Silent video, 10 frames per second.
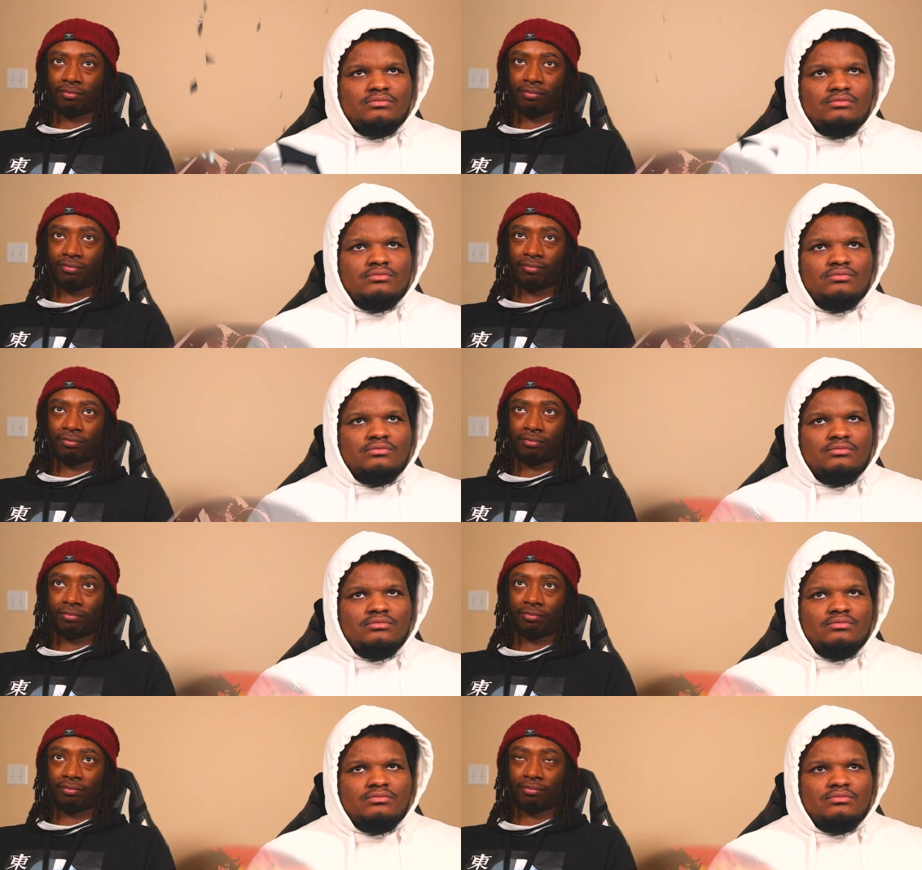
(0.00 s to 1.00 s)

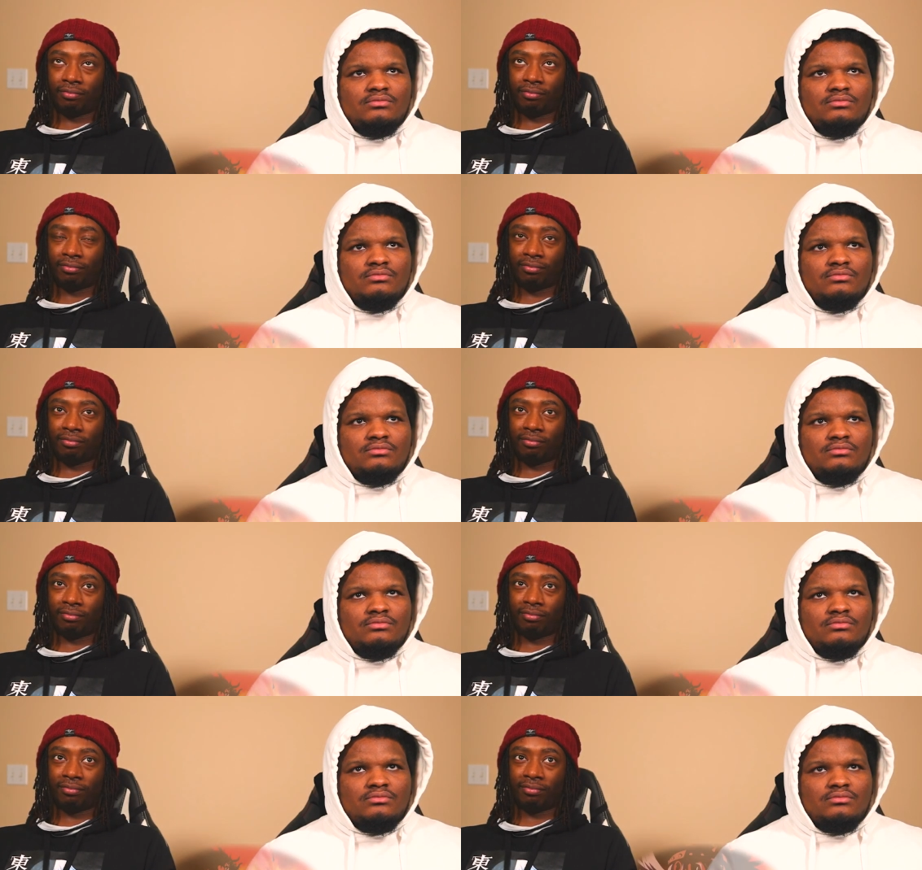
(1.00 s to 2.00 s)

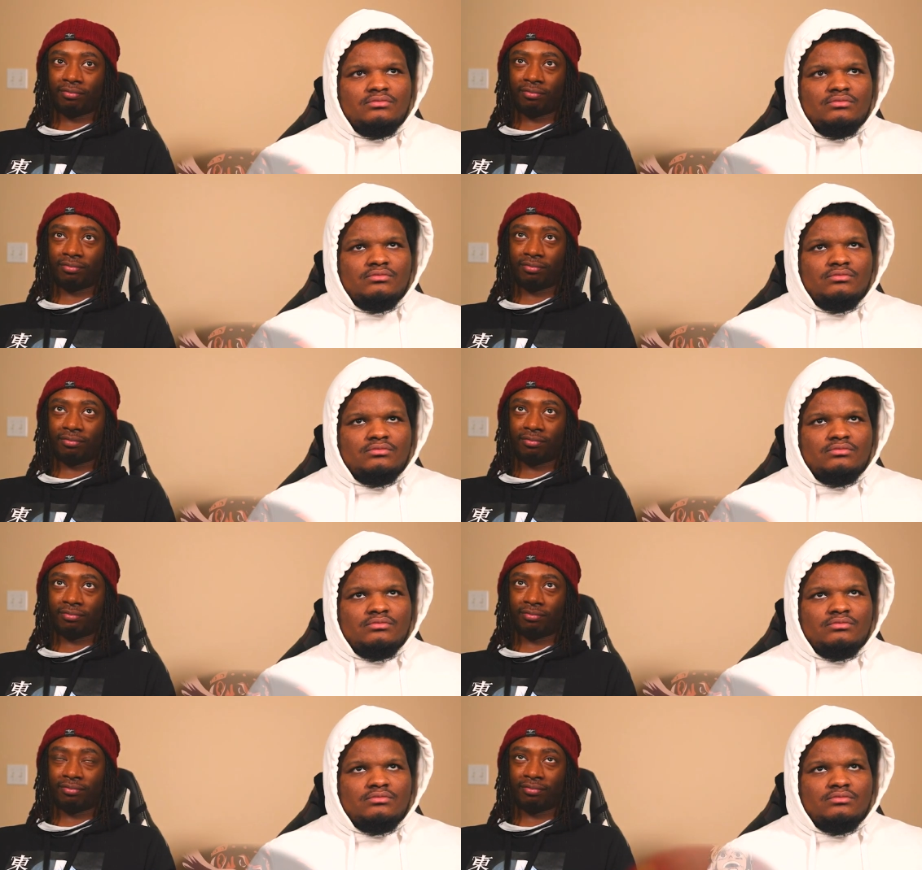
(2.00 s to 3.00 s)

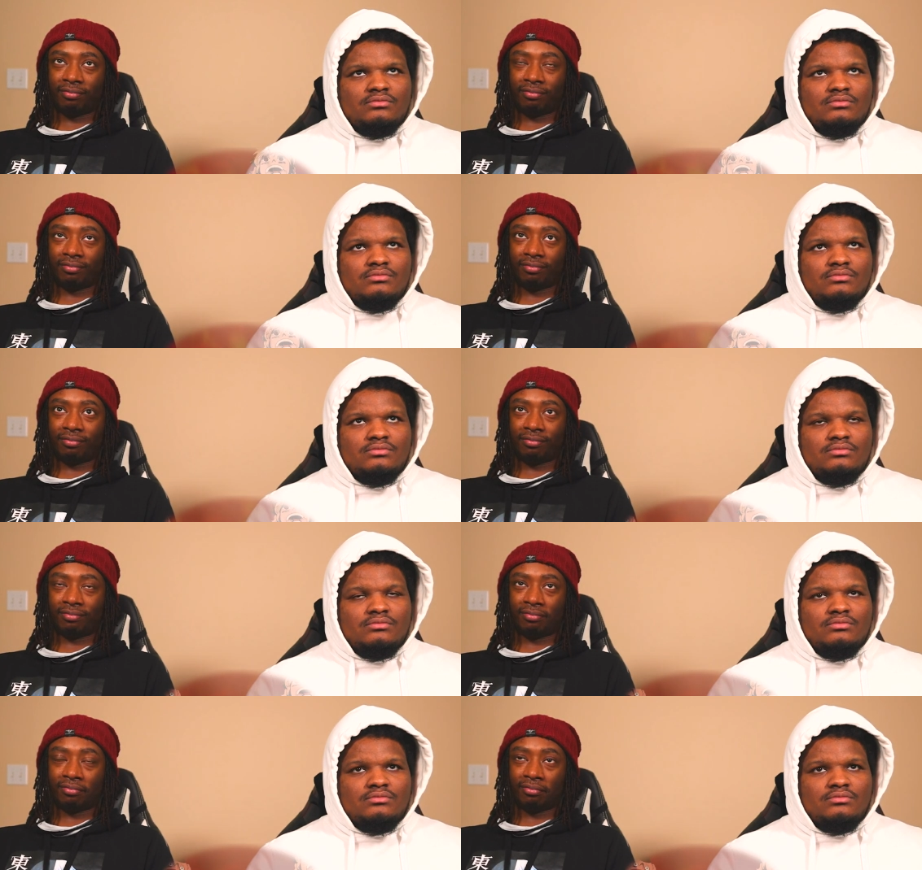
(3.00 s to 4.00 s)

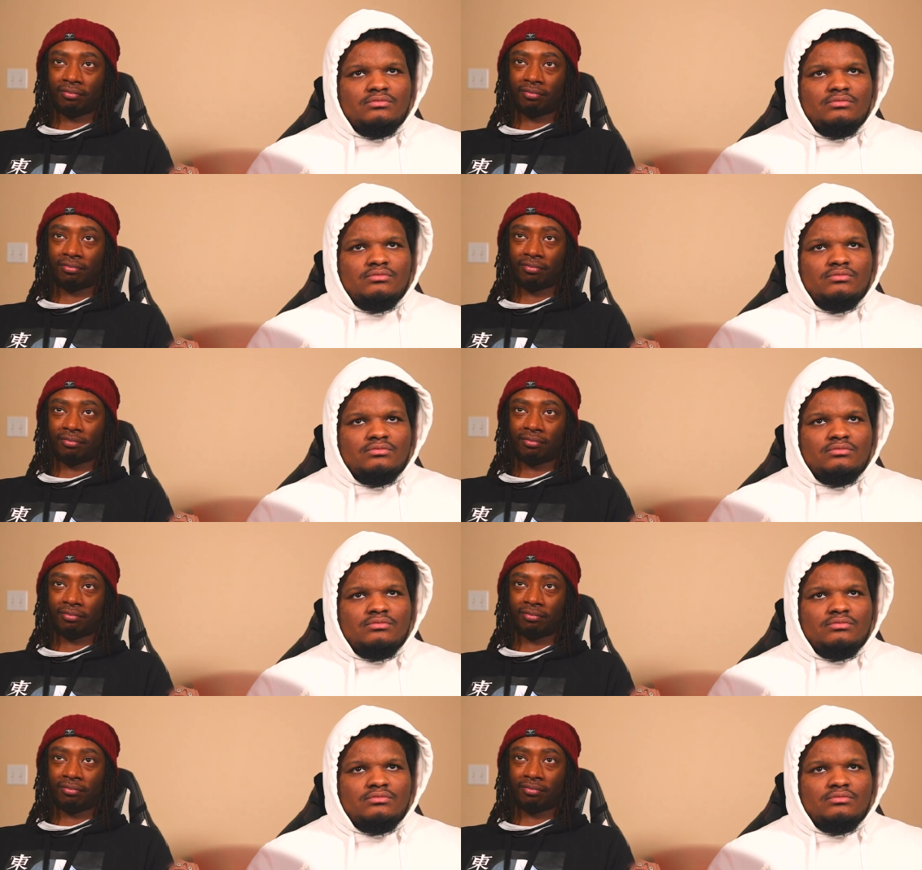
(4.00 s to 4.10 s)
(no one is talking)